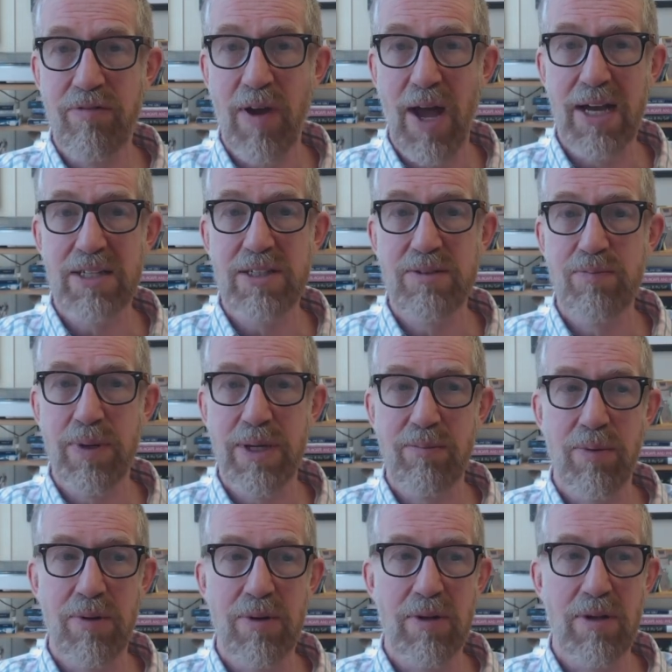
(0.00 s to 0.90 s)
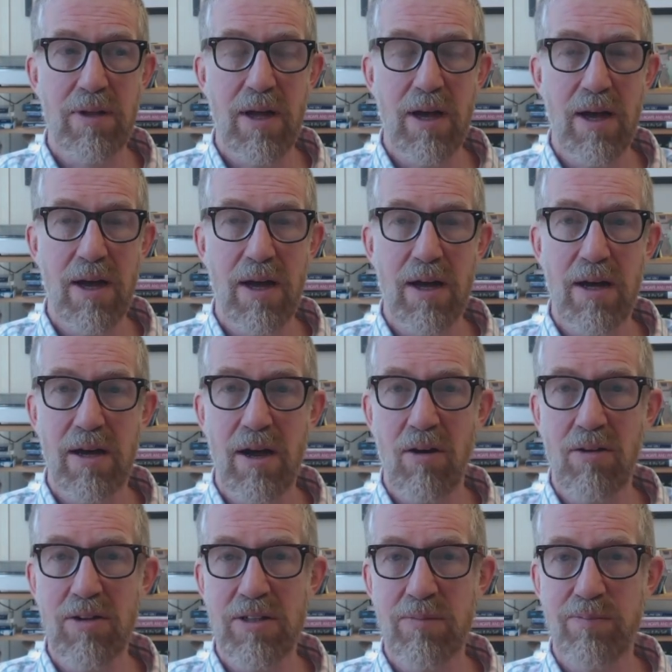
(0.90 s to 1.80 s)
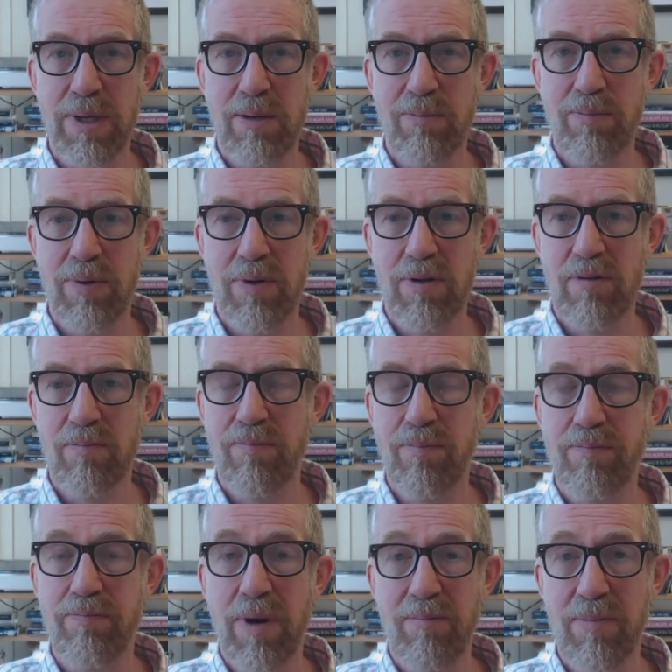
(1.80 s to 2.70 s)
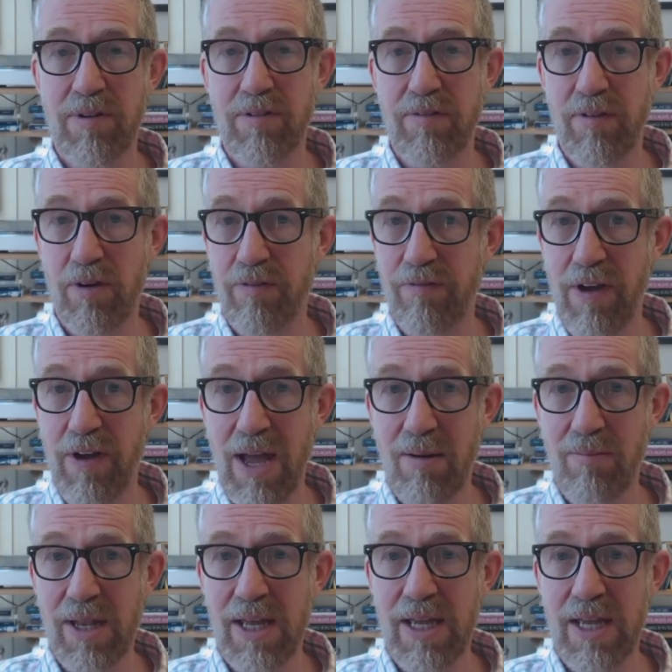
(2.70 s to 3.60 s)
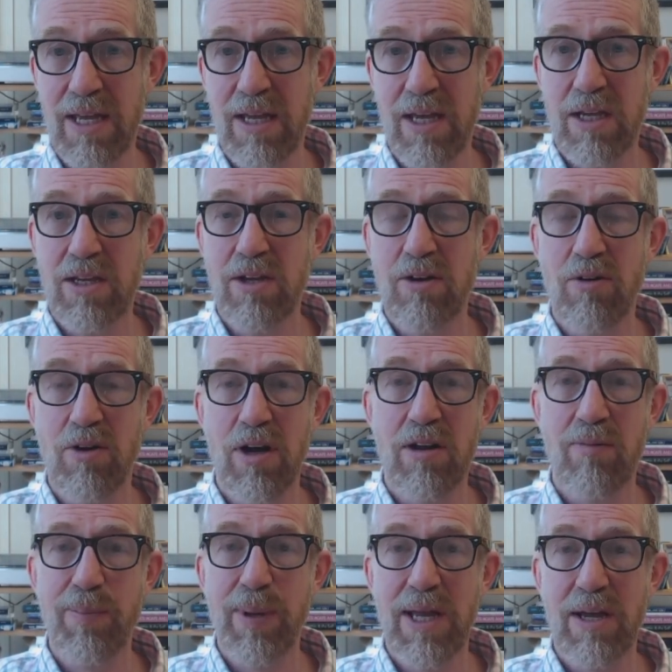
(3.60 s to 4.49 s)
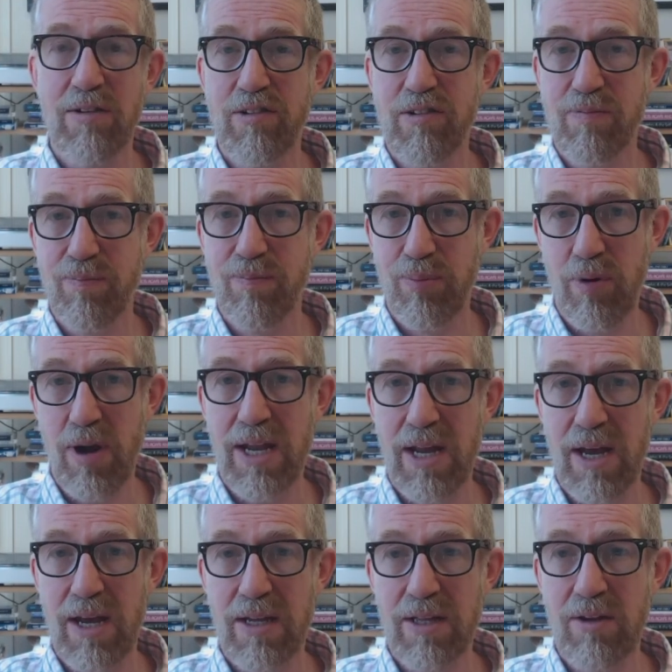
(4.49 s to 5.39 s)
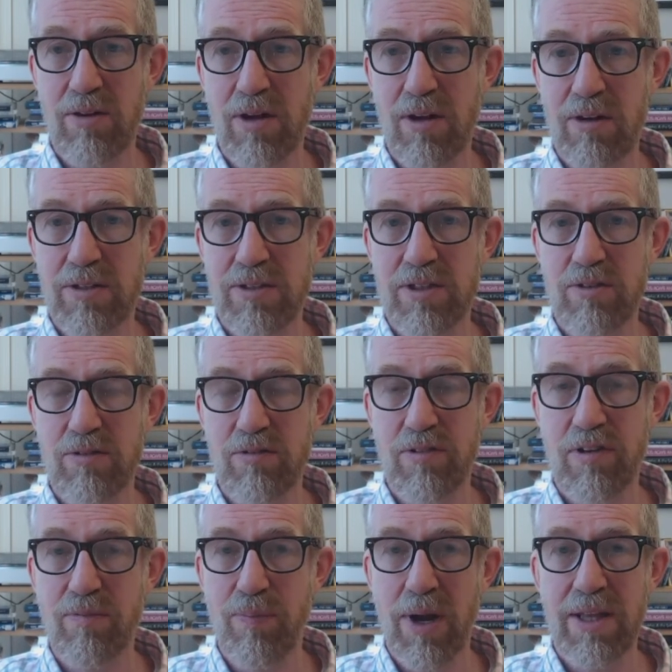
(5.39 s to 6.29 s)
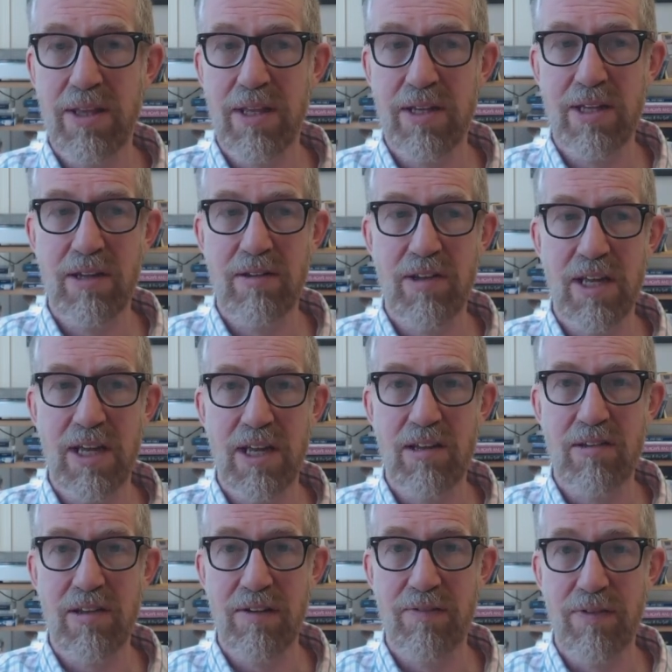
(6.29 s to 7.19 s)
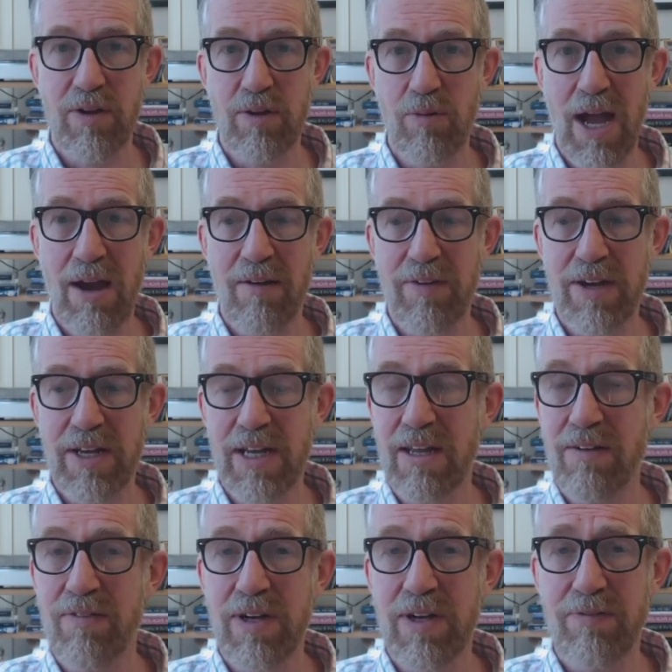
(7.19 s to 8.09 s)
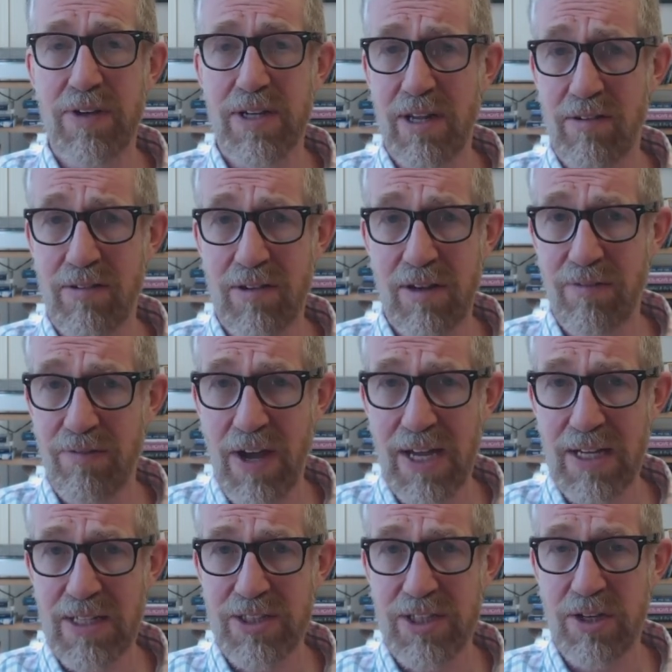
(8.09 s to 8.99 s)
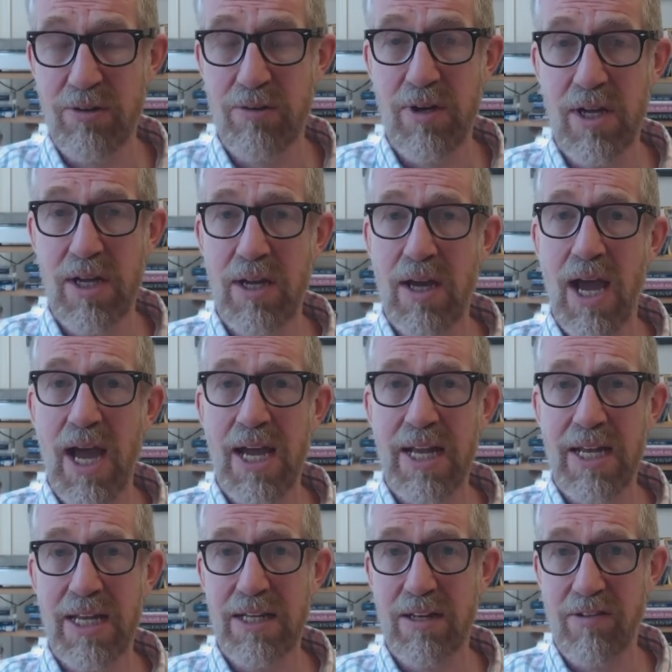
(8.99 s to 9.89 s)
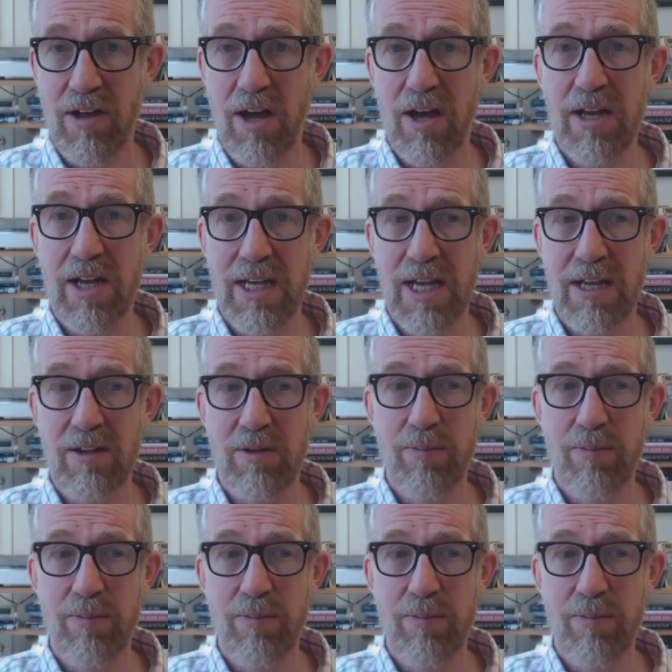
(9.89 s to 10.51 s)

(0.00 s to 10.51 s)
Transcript: People, uh, older people, members of your family, you're going to be a spreader. You're going to spread the disease if you have it, even if it doesn't affect you, and it's going to kill people.